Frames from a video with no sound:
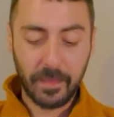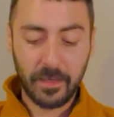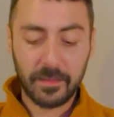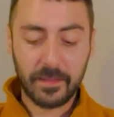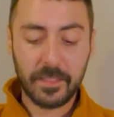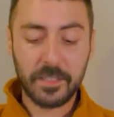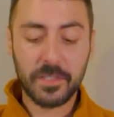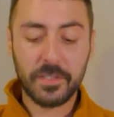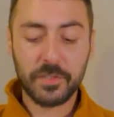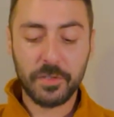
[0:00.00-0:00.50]

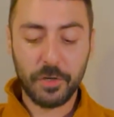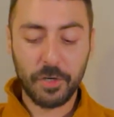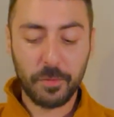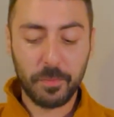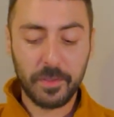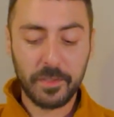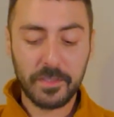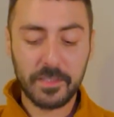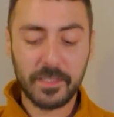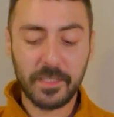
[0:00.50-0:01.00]

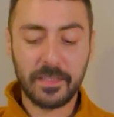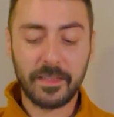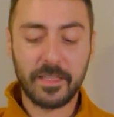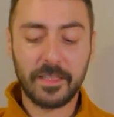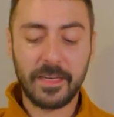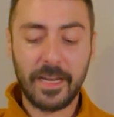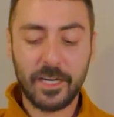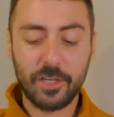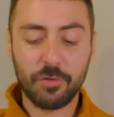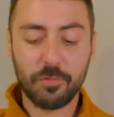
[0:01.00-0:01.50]
Disturbance in the
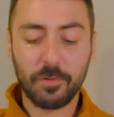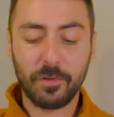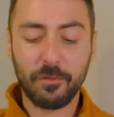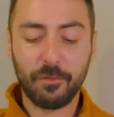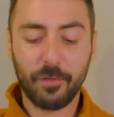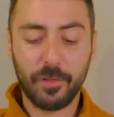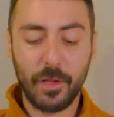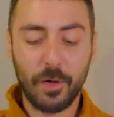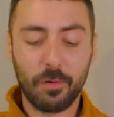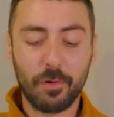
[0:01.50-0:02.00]
natural
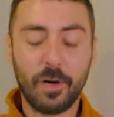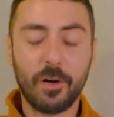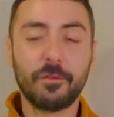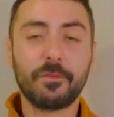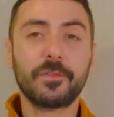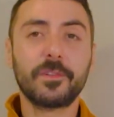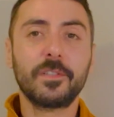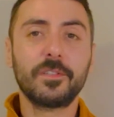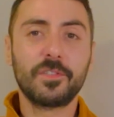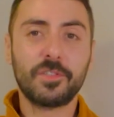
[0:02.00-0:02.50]
flow of
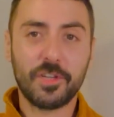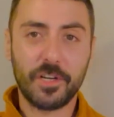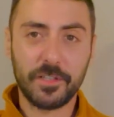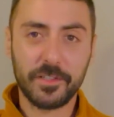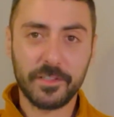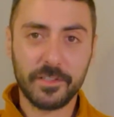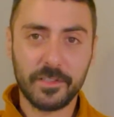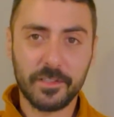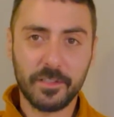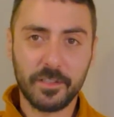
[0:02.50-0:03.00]

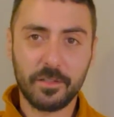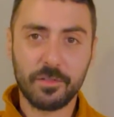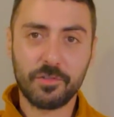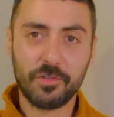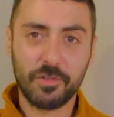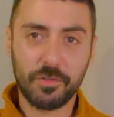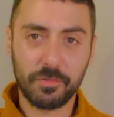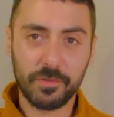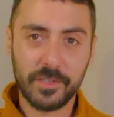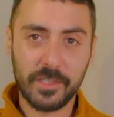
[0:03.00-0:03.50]
just
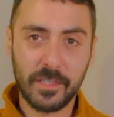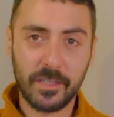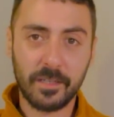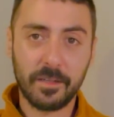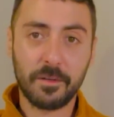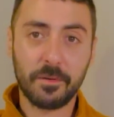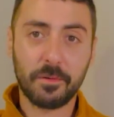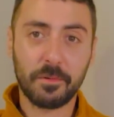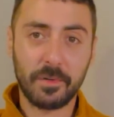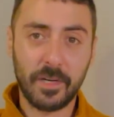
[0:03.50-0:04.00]
choosing
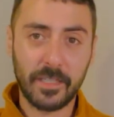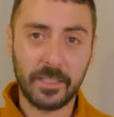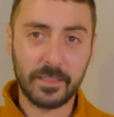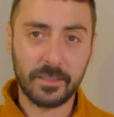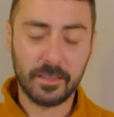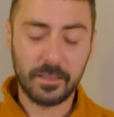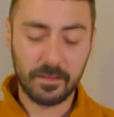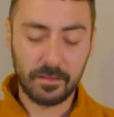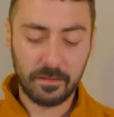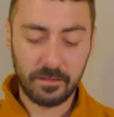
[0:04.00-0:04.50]
right.